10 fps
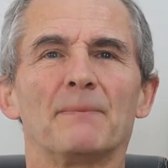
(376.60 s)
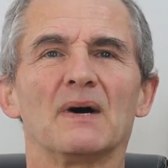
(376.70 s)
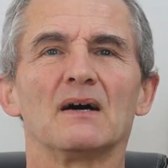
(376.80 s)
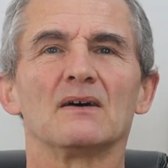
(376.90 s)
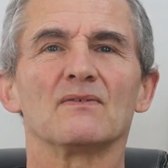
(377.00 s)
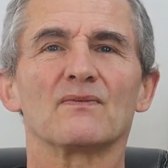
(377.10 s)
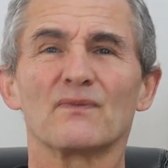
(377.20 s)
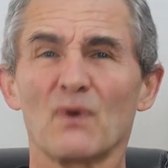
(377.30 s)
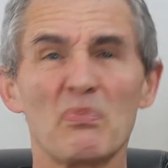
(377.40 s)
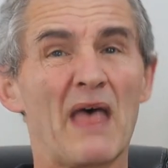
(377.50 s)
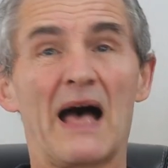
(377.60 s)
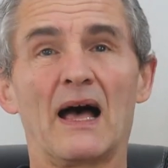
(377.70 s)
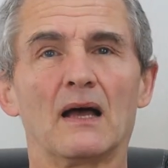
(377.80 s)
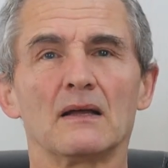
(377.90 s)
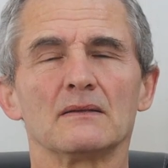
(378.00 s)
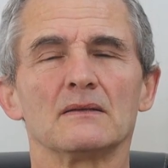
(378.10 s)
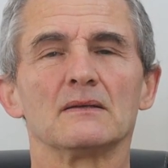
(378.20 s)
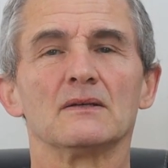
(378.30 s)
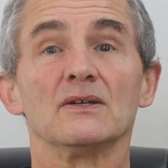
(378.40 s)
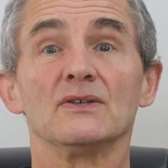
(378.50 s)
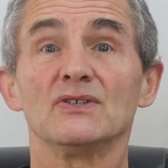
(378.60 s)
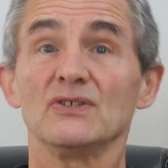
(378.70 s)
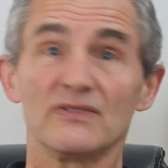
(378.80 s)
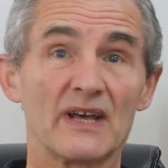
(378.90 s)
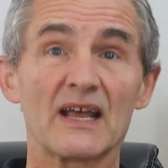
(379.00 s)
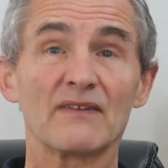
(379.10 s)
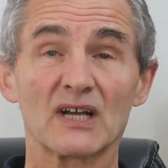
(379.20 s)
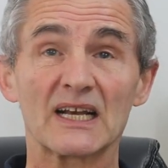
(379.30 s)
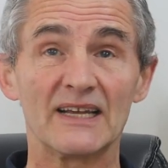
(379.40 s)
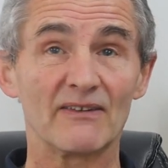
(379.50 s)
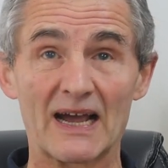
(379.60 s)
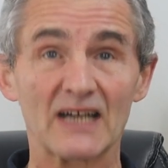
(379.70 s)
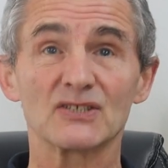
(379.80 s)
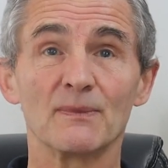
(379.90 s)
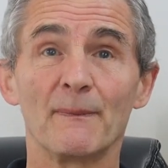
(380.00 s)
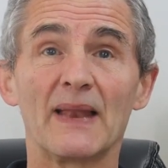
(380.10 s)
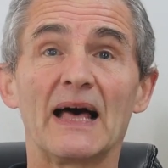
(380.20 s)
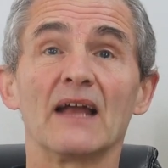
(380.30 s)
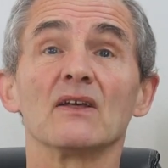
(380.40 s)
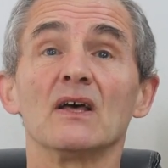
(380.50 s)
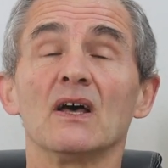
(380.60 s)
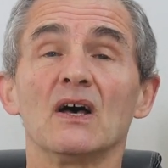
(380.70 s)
But from that, do you then have a clear action plan